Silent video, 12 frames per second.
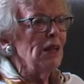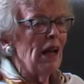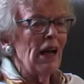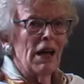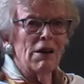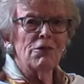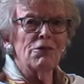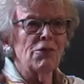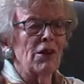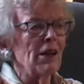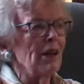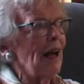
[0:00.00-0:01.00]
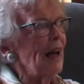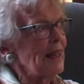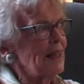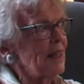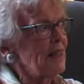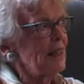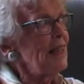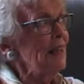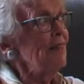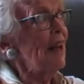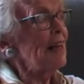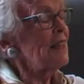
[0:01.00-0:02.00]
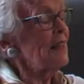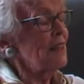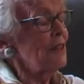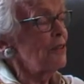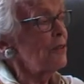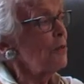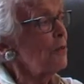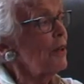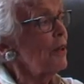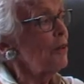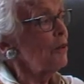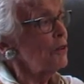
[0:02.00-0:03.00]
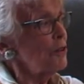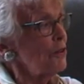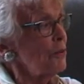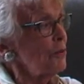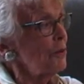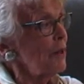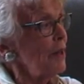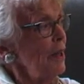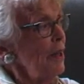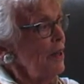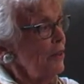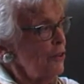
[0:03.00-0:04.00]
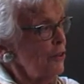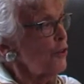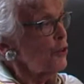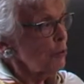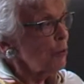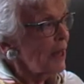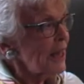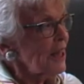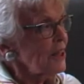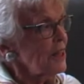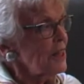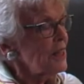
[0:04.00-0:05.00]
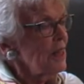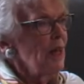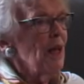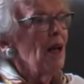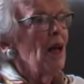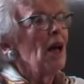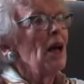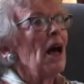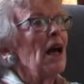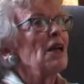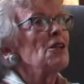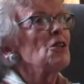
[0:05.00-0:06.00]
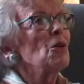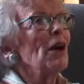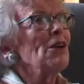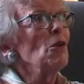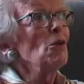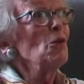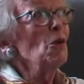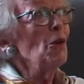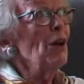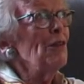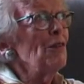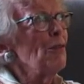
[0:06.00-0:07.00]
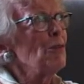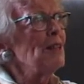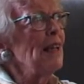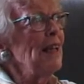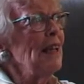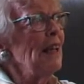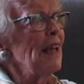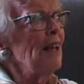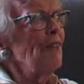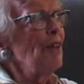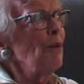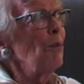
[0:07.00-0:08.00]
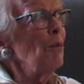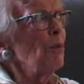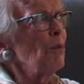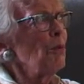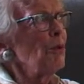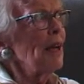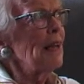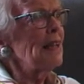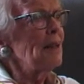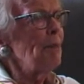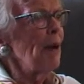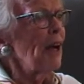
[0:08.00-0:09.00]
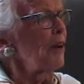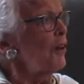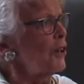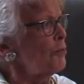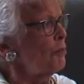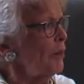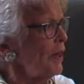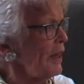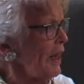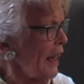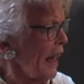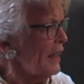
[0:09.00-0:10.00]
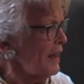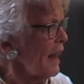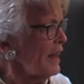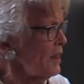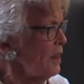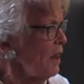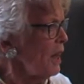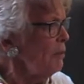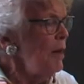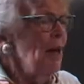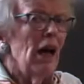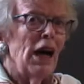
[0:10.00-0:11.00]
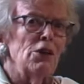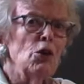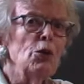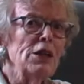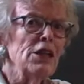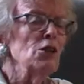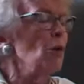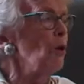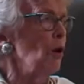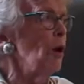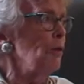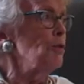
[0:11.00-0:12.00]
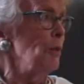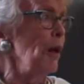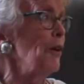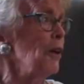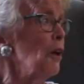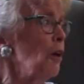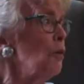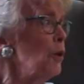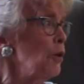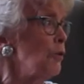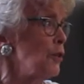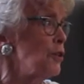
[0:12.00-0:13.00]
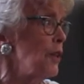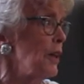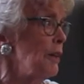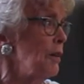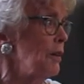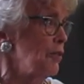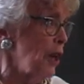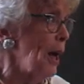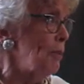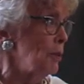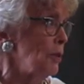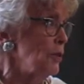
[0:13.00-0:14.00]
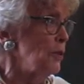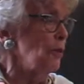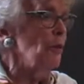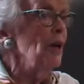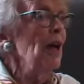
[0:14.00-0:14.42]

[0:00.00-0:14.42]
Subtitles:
have access, I didn't have access to, of course, to church records. So I don't know if there was any, if you were at the parish at that time. I know he did go to, he was married at Ottawa University, Chapel. So